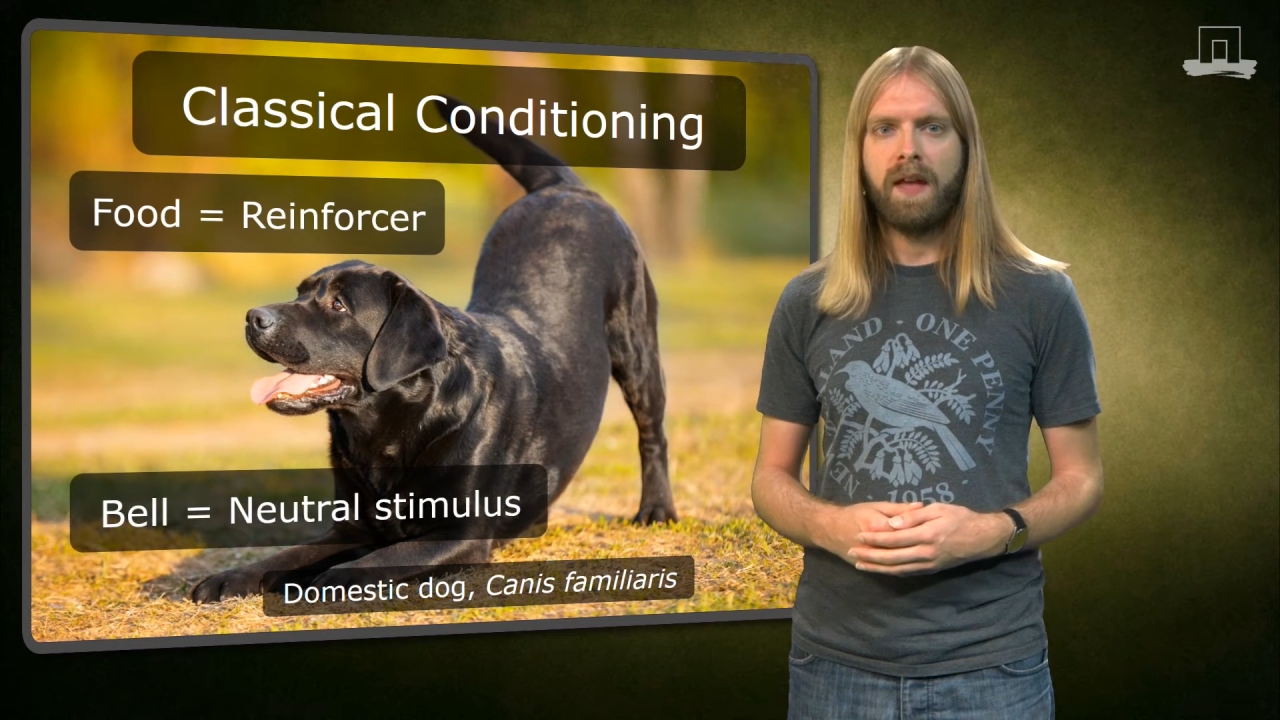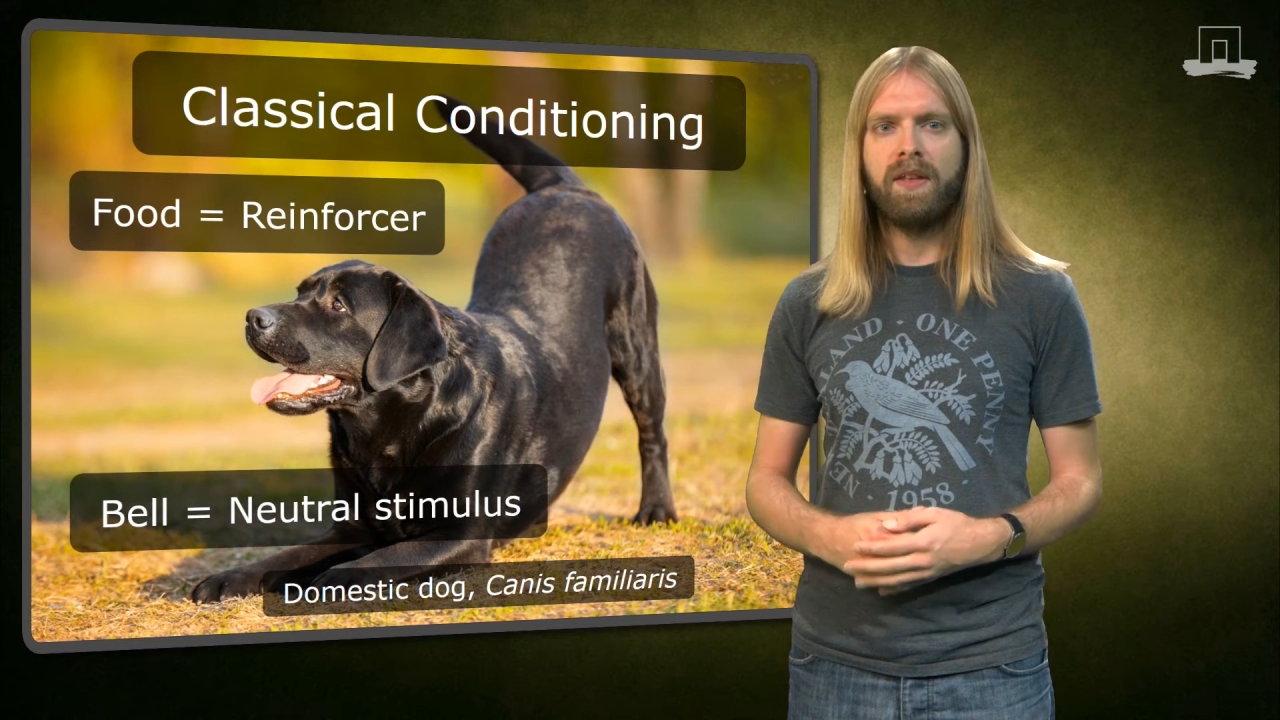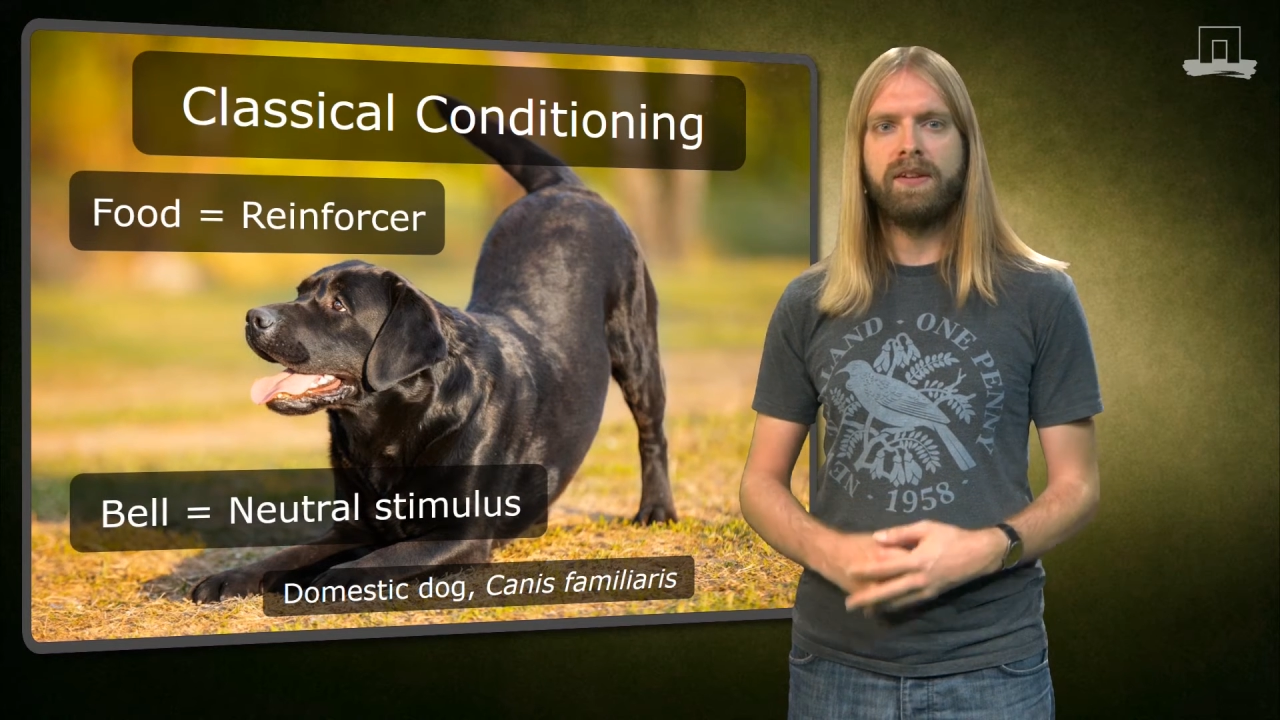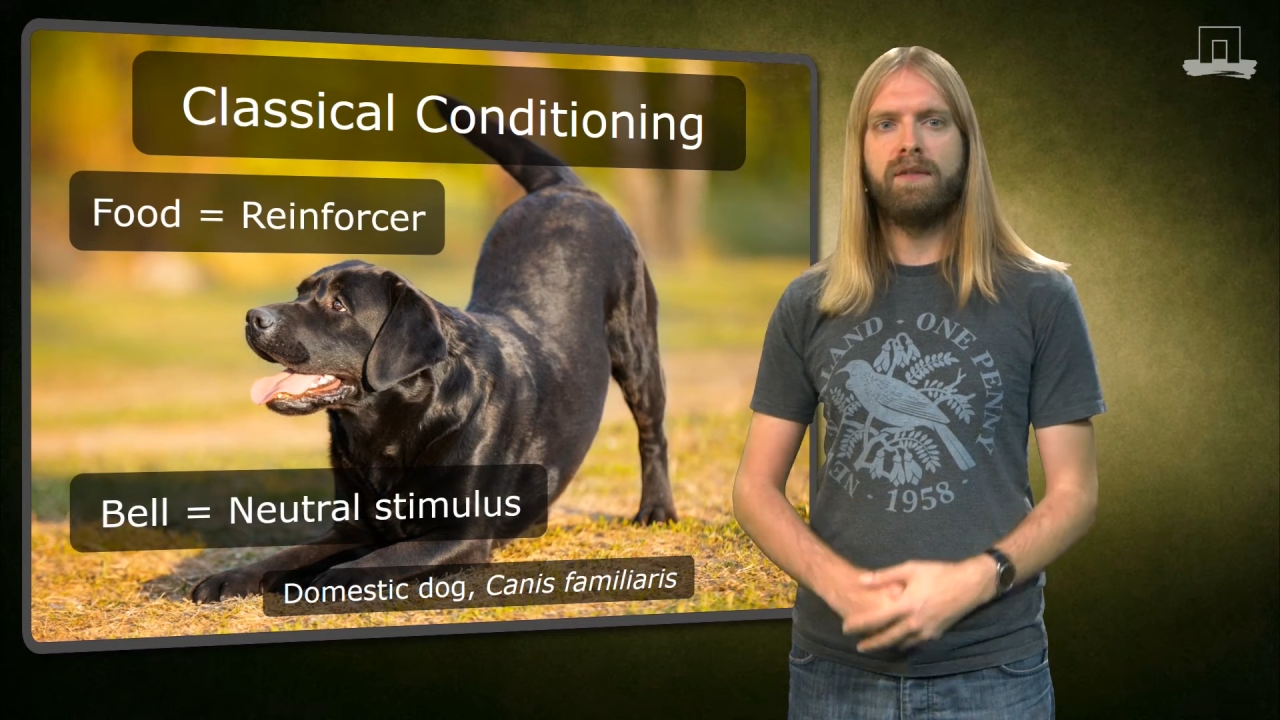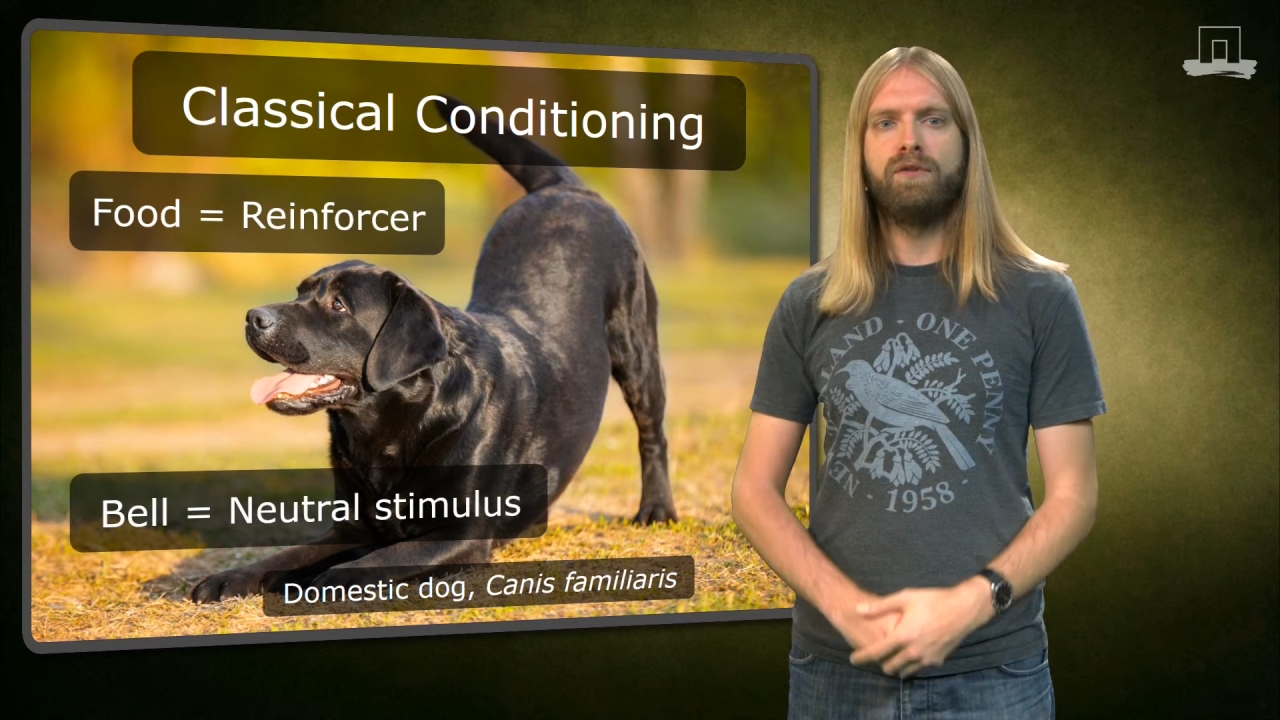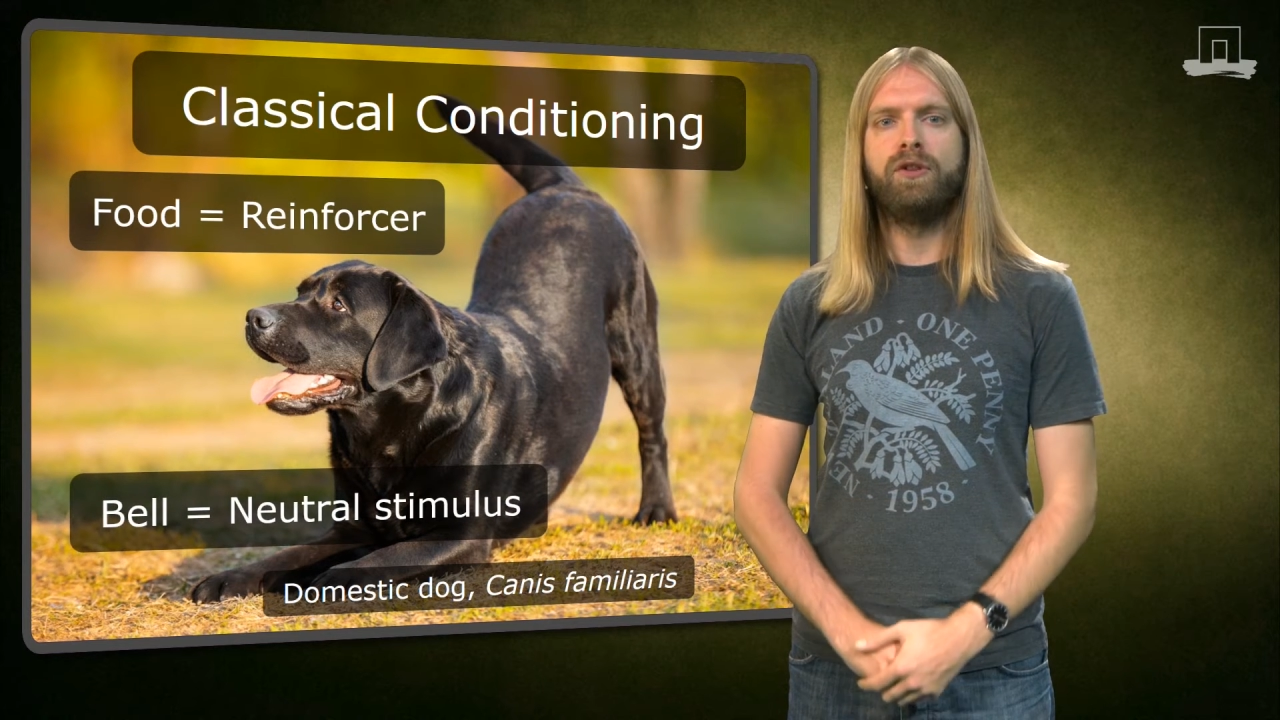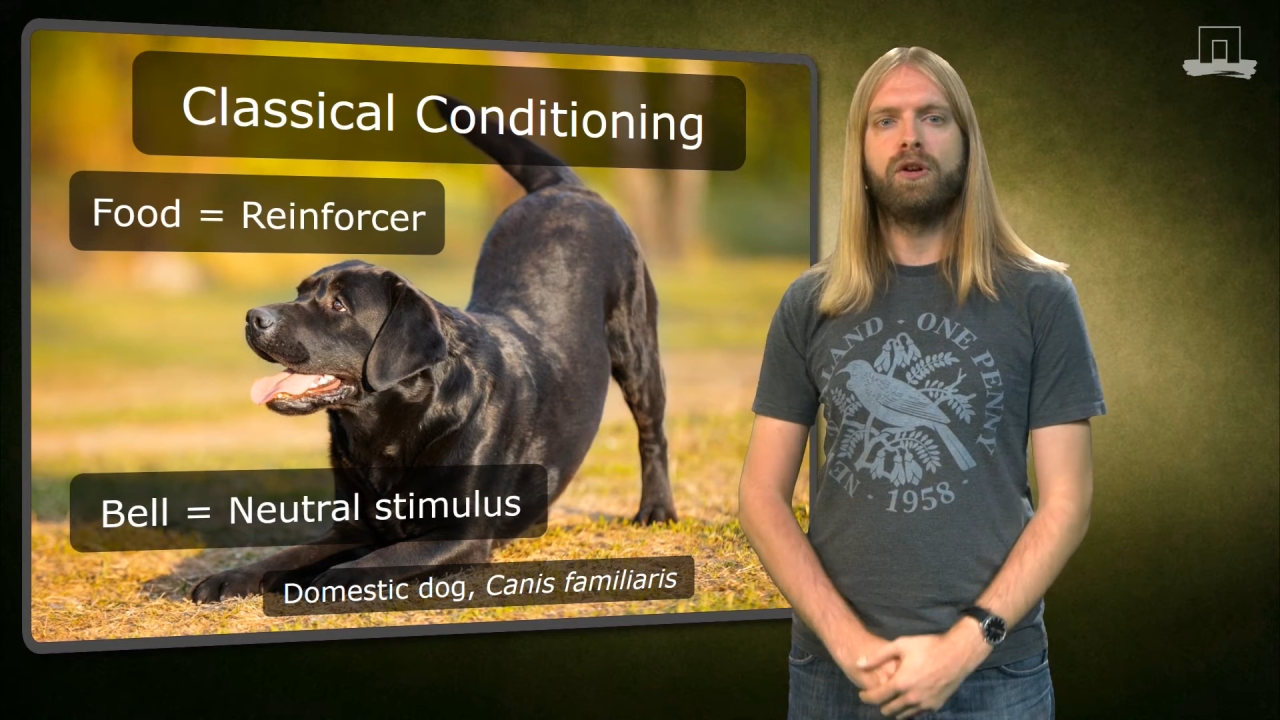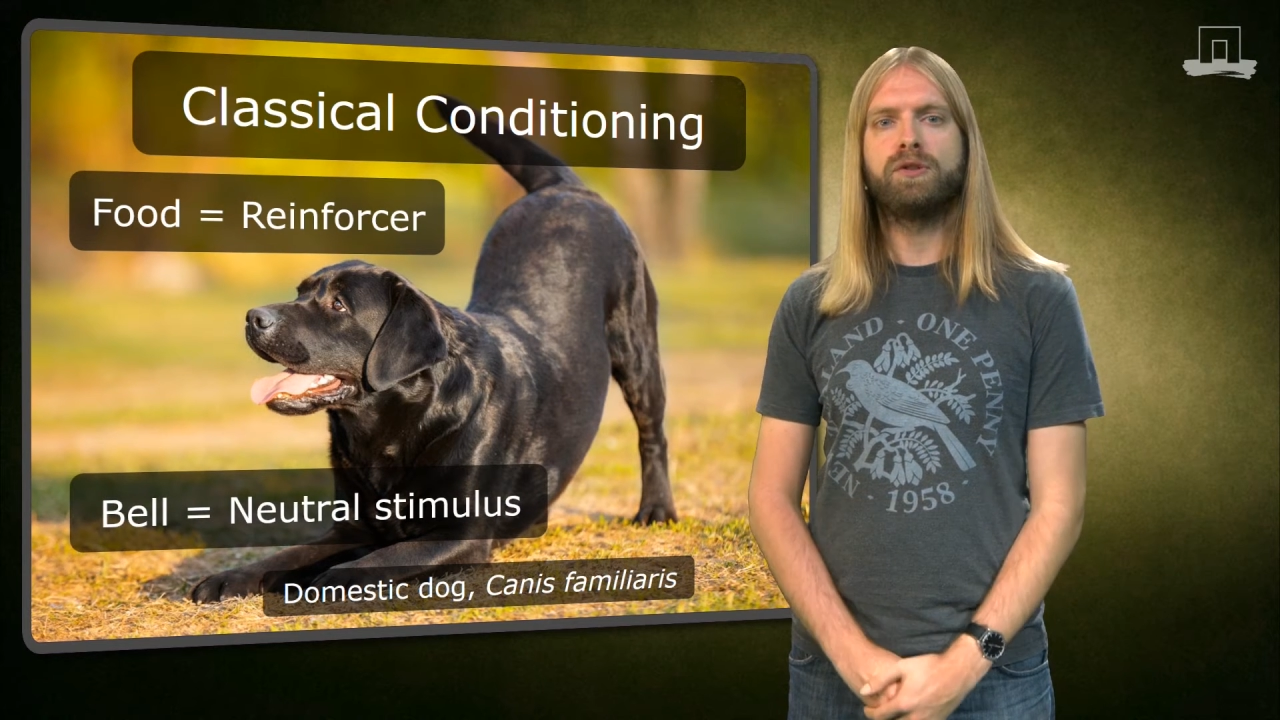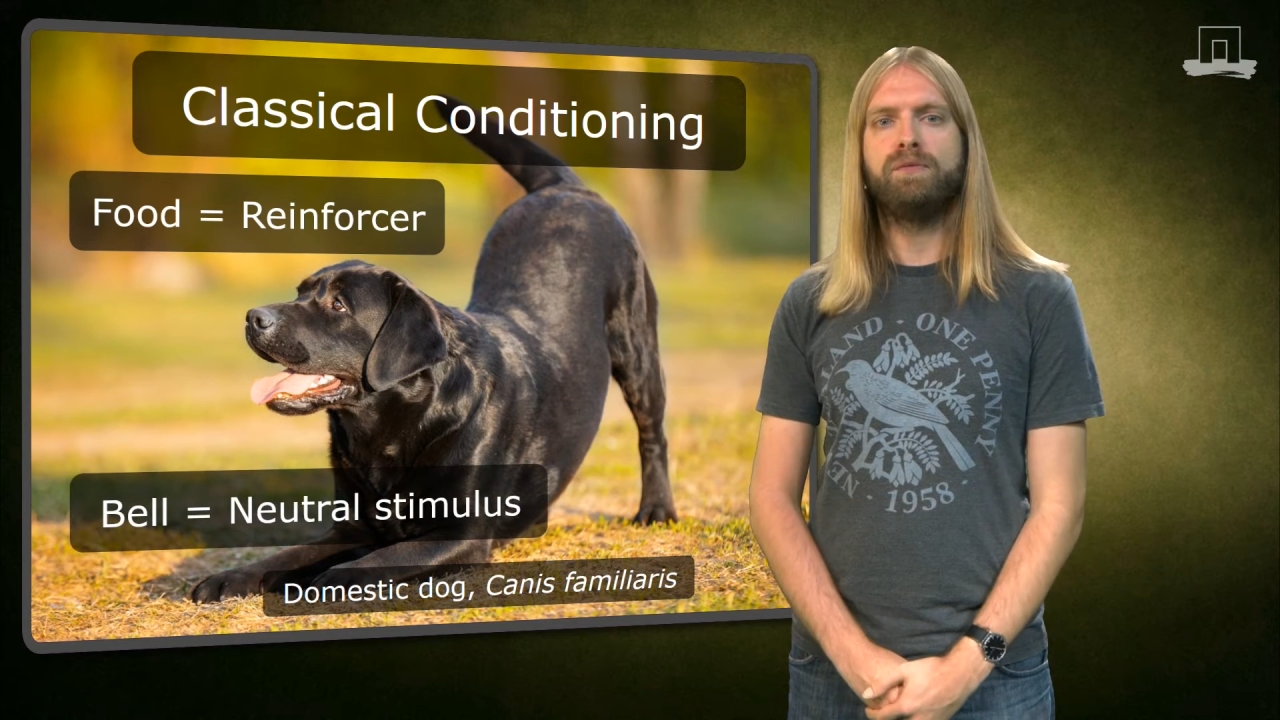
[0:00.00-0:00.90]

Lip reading: and then give the dog